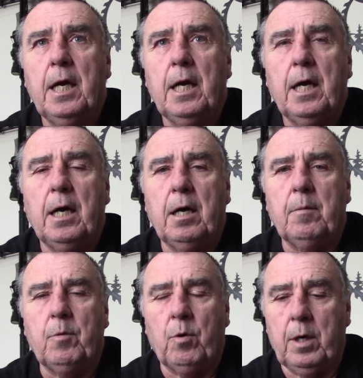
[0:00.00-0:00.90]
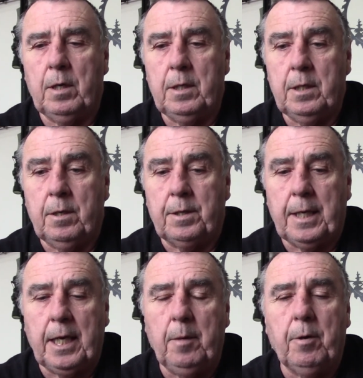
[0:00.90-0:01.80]
or you're
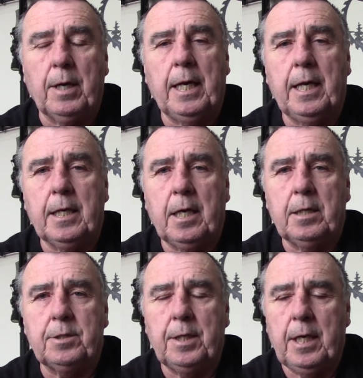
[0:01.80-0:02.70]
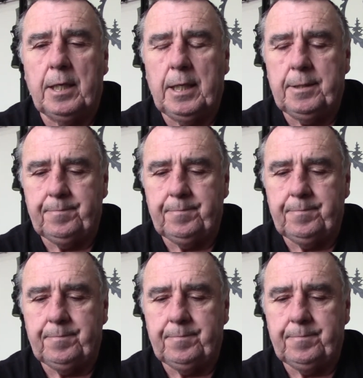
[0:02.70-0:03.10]
thinking about getting into archery hunting,